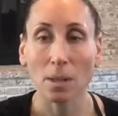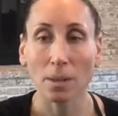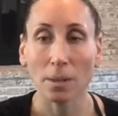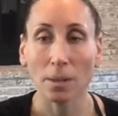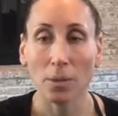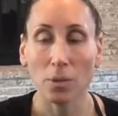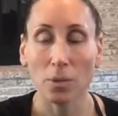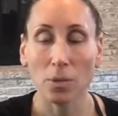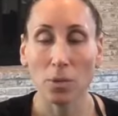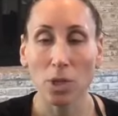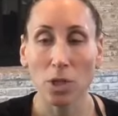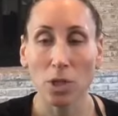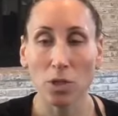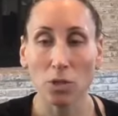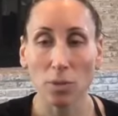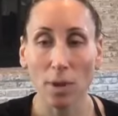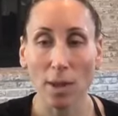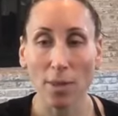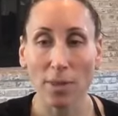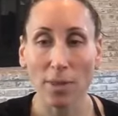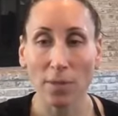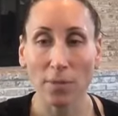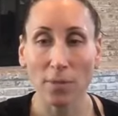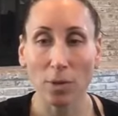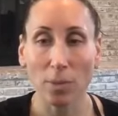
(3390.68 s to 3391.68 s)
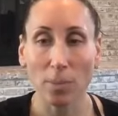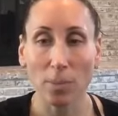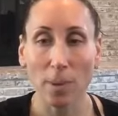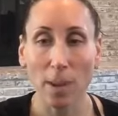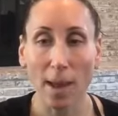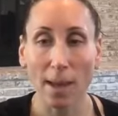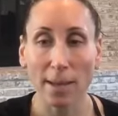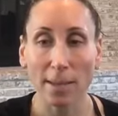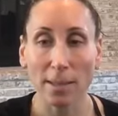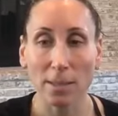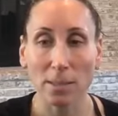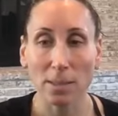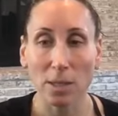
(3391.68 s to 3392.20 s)
Use the strength of your
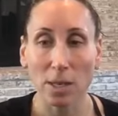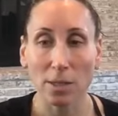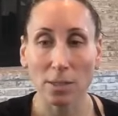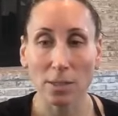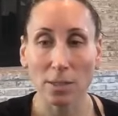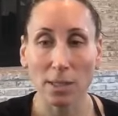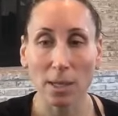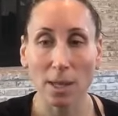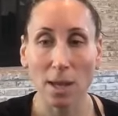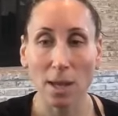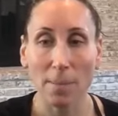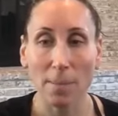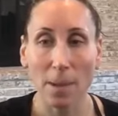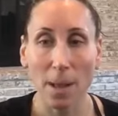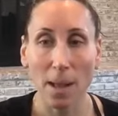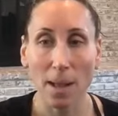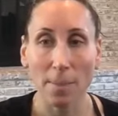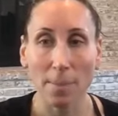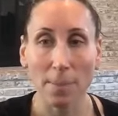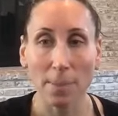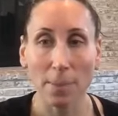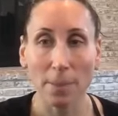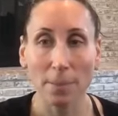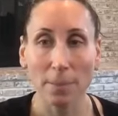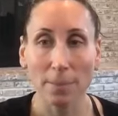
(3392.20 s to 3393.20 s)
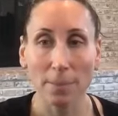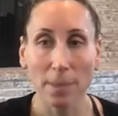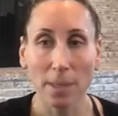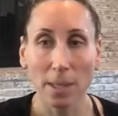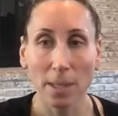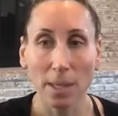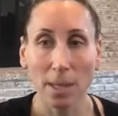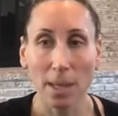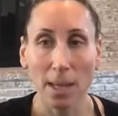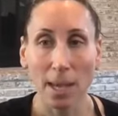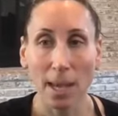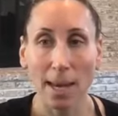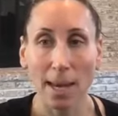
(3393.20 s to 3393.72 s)
body, start to come up.
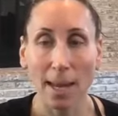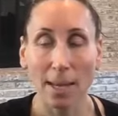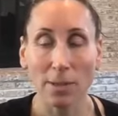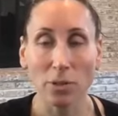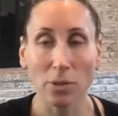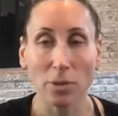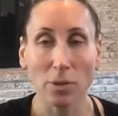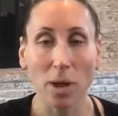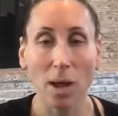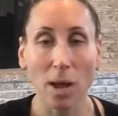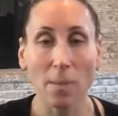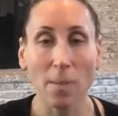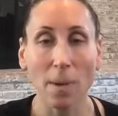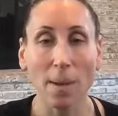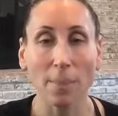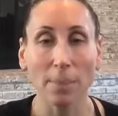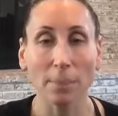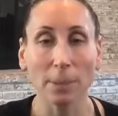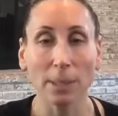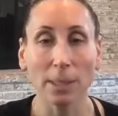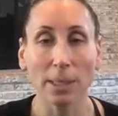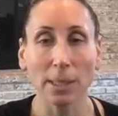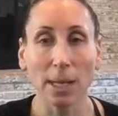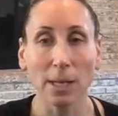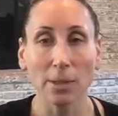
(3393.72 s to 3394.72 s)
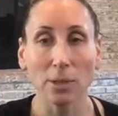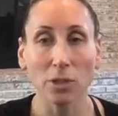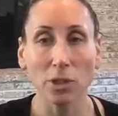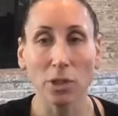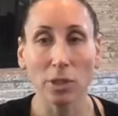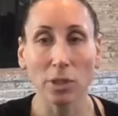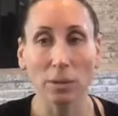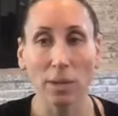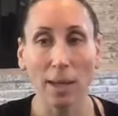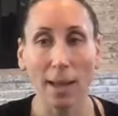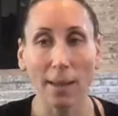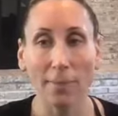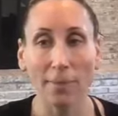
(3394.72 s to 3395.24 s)
And as you come up, lean onto
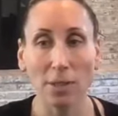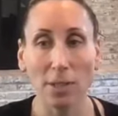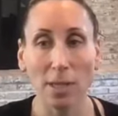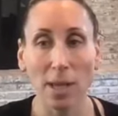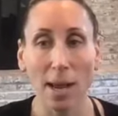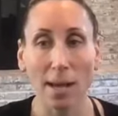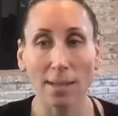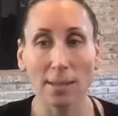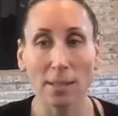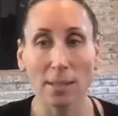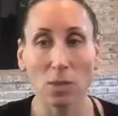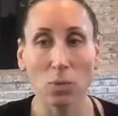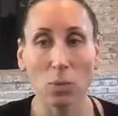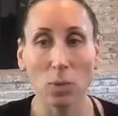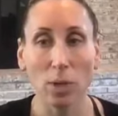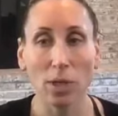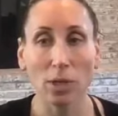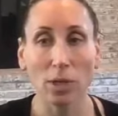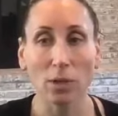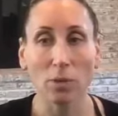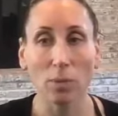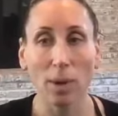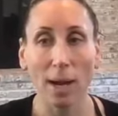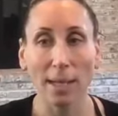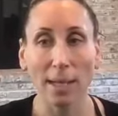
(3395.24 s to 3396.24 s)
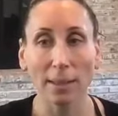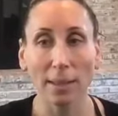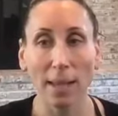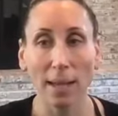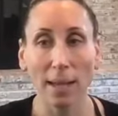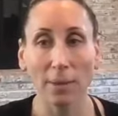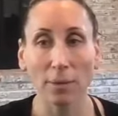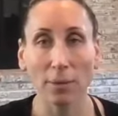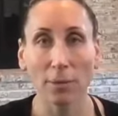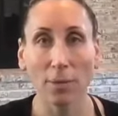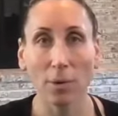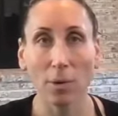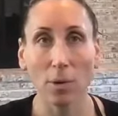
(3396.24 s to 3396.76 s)
your left side, swing your right
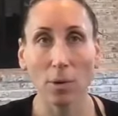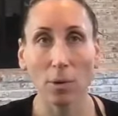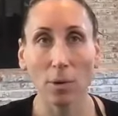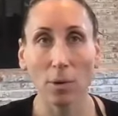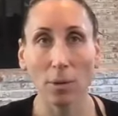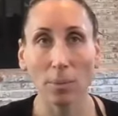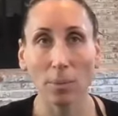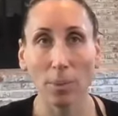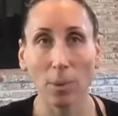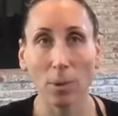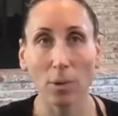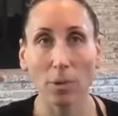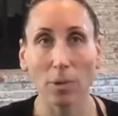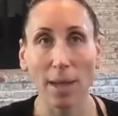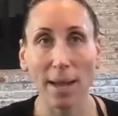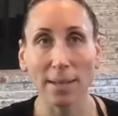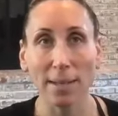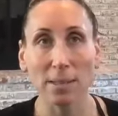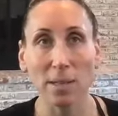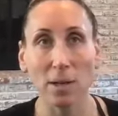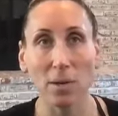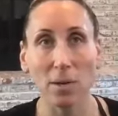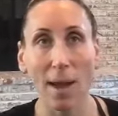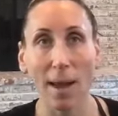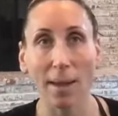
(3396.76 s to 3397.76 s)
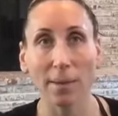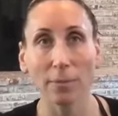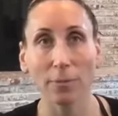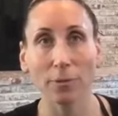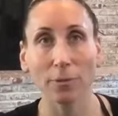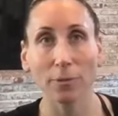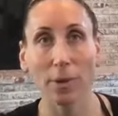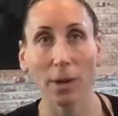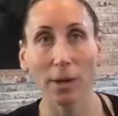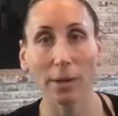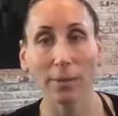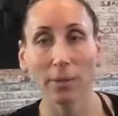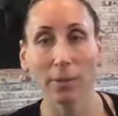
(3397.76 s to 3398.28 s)
leg forward. Both legs go out in
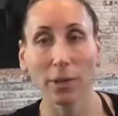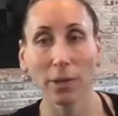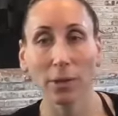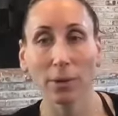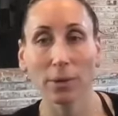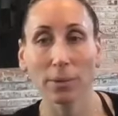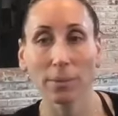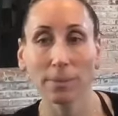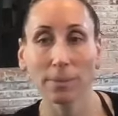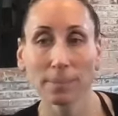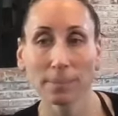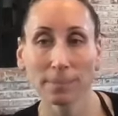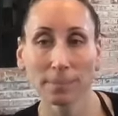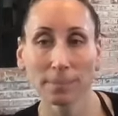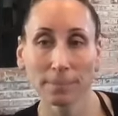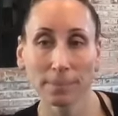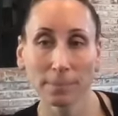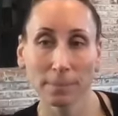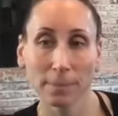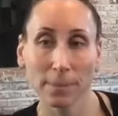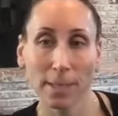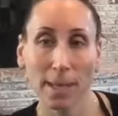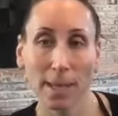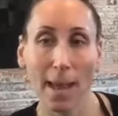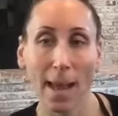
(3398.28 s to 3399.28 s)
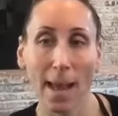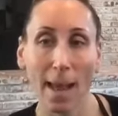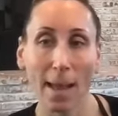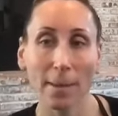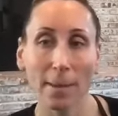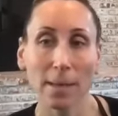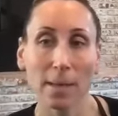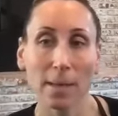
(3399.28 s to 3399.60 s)
front of you. Yeah.